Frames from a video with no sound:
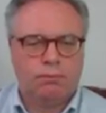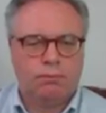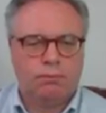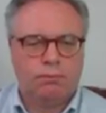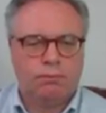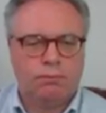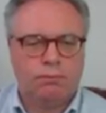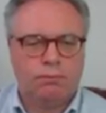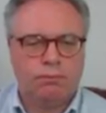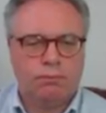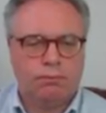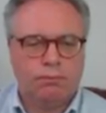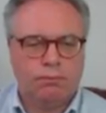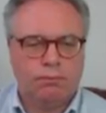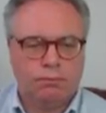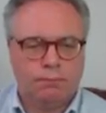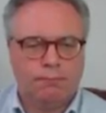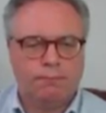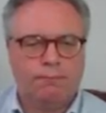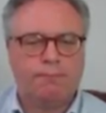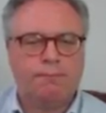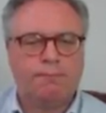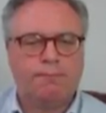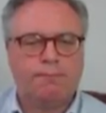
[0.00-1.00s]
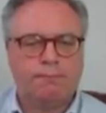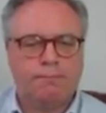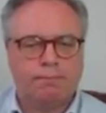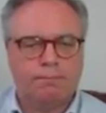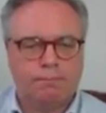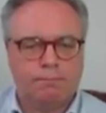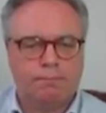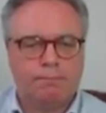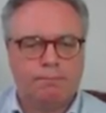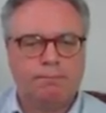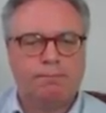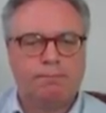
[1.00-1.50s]

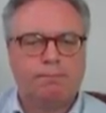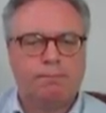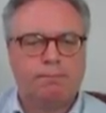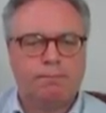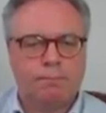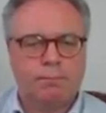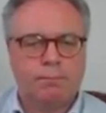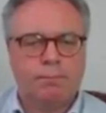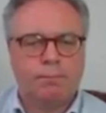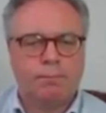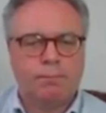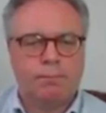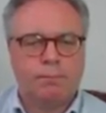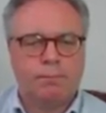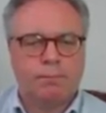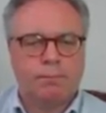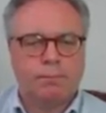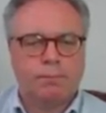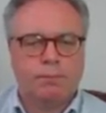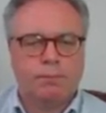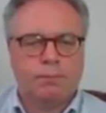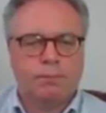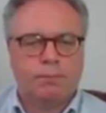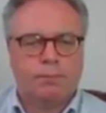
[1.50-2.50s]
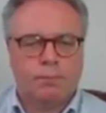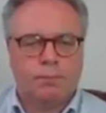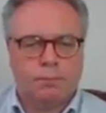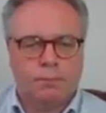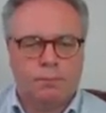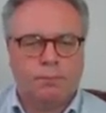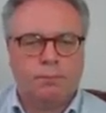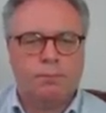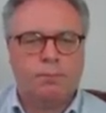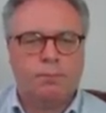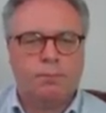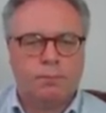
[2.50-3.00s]

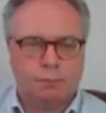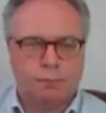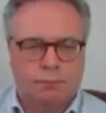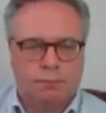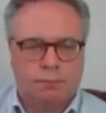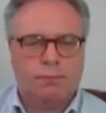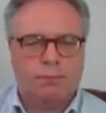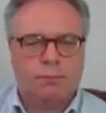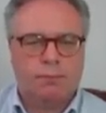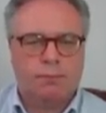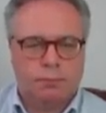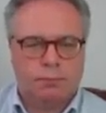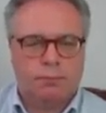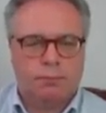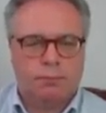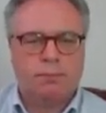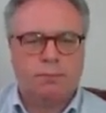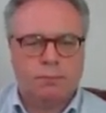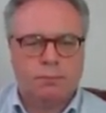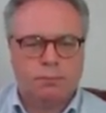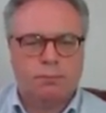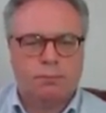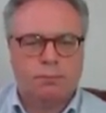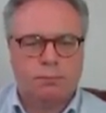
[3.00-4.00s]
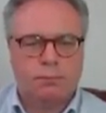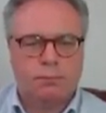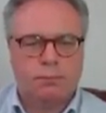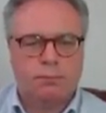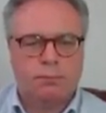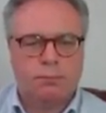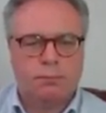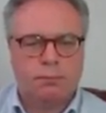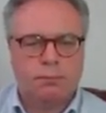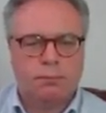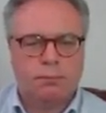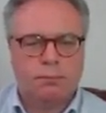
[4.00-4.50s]

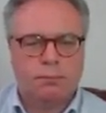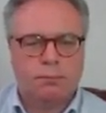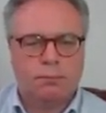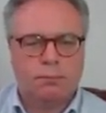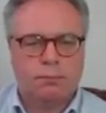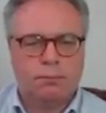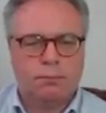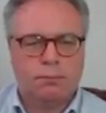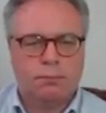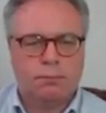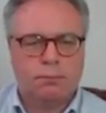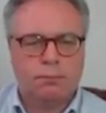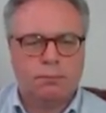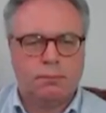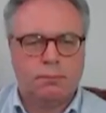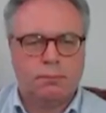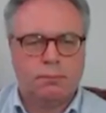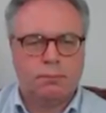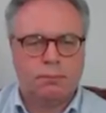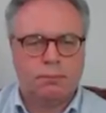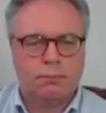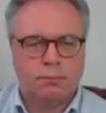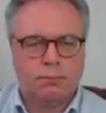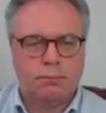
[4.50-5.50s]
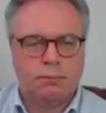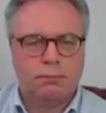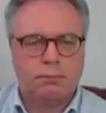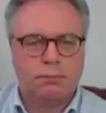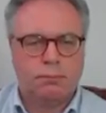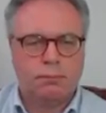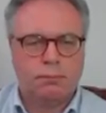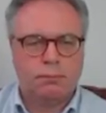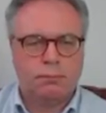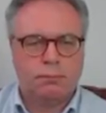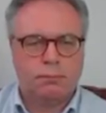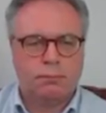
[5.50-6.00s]

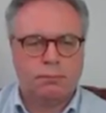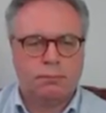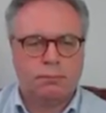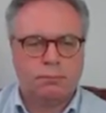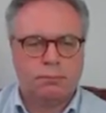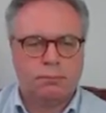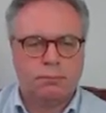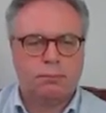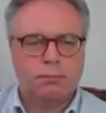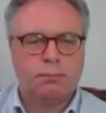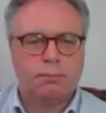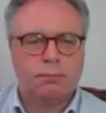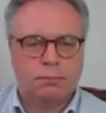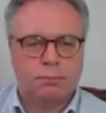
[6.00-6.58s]
No words are spoken by the person on screen.